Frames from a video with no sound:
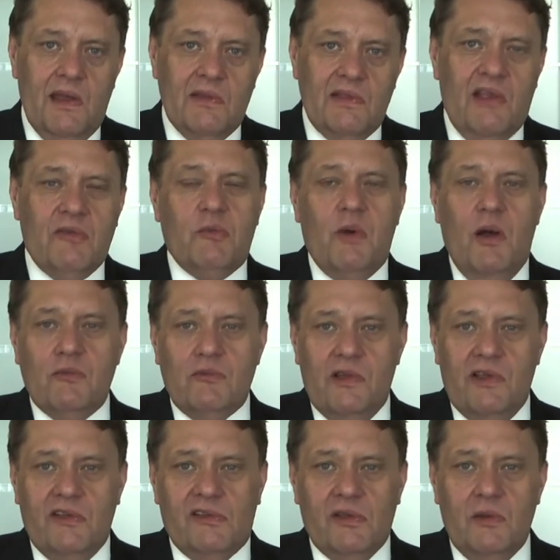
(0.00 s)
That's one
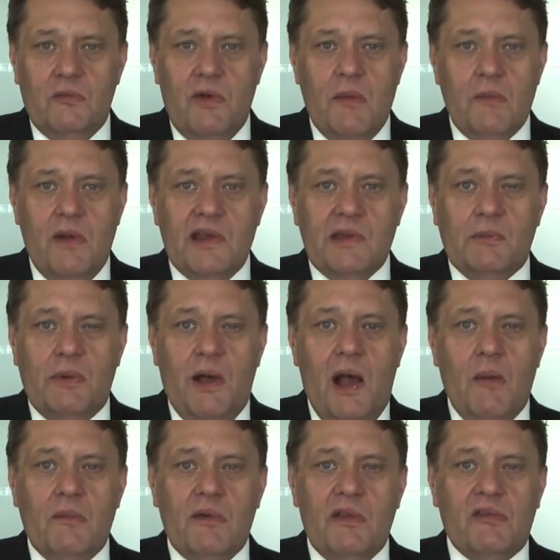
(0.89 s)
reason why my
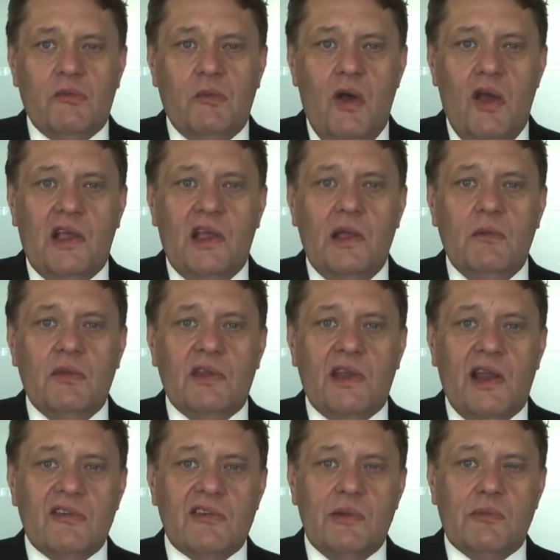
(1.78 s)
department is working with the
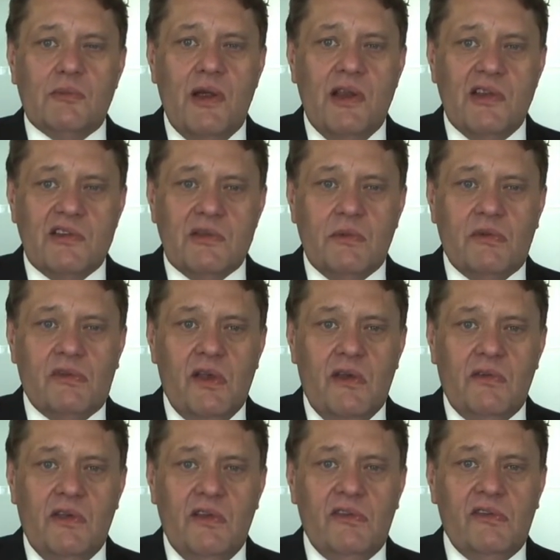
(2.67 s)
National Apprenticeship
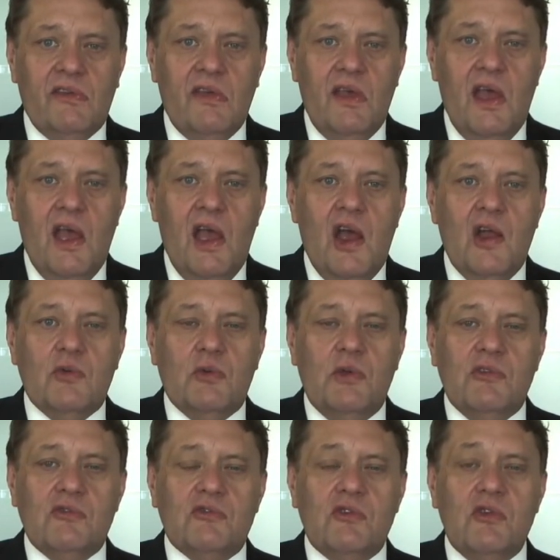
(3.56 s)
Service
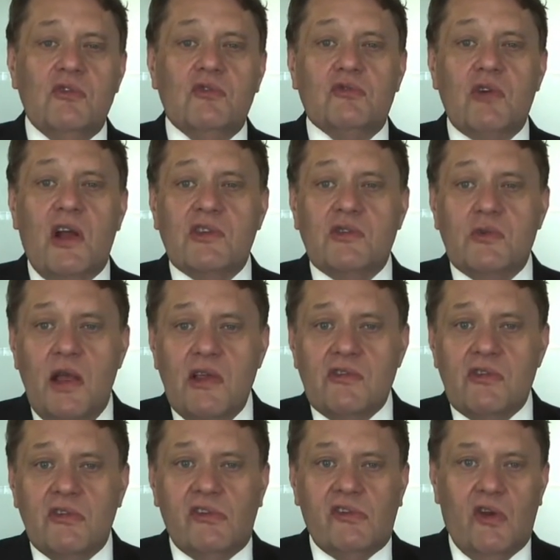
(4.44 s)
to introduce
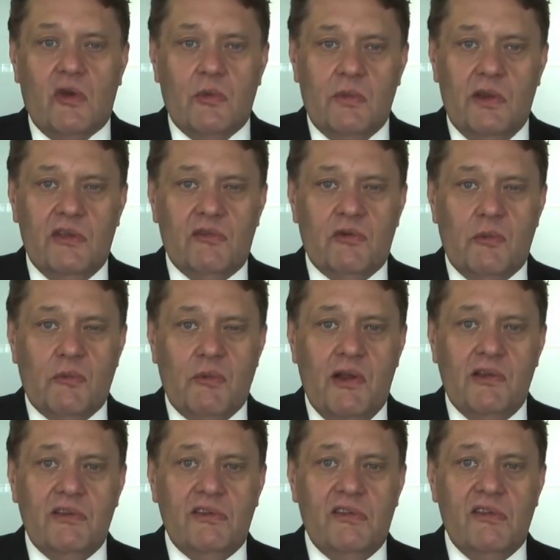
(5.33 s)
graduation ceremonies for
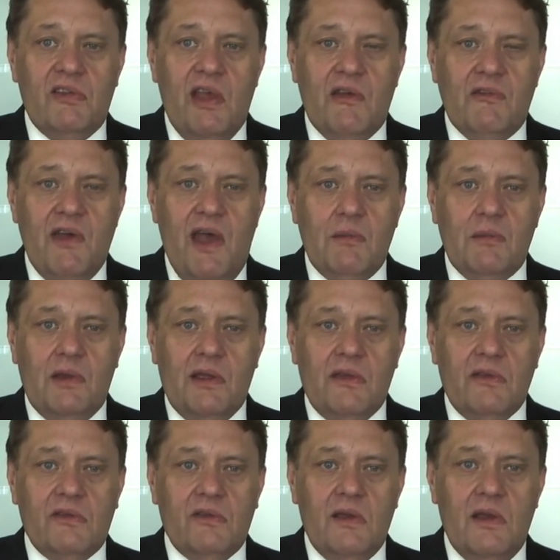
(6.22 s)
apprentices and their
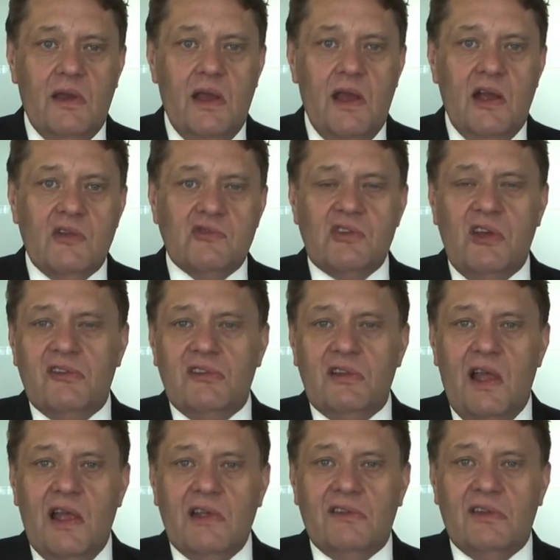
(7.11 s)
families, just
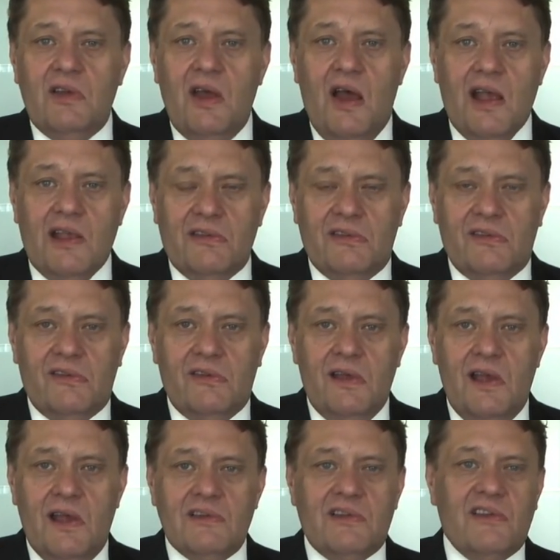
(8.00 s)
like
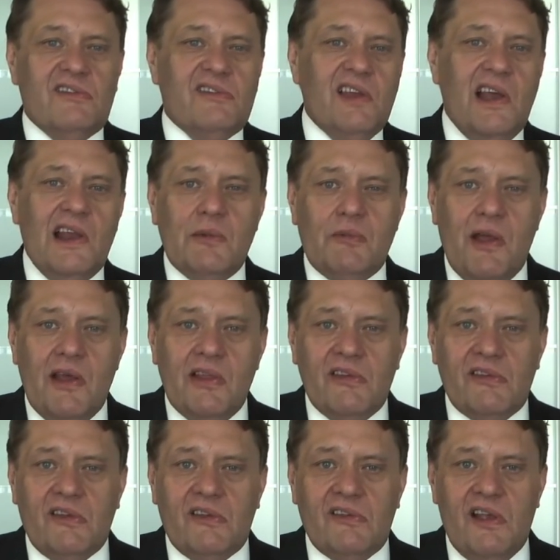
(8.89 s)
tonight's, to celebrate
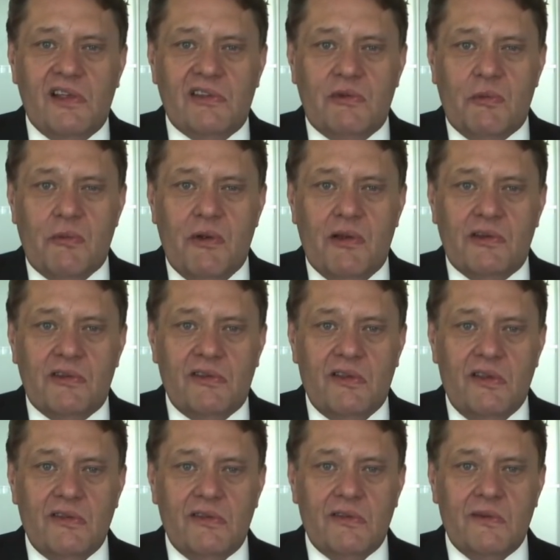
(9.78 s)
the success of
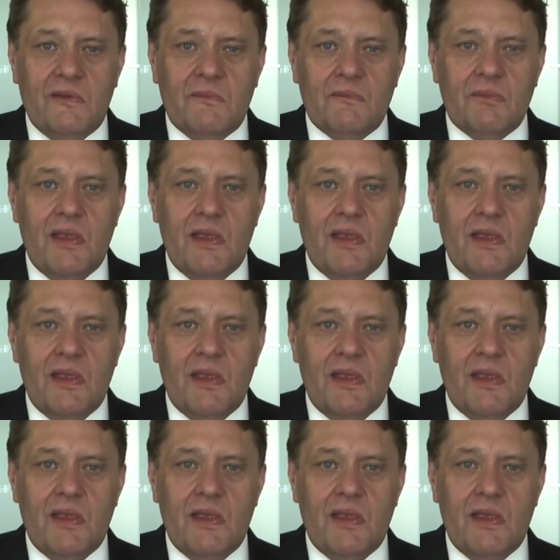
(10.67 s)
apprentices.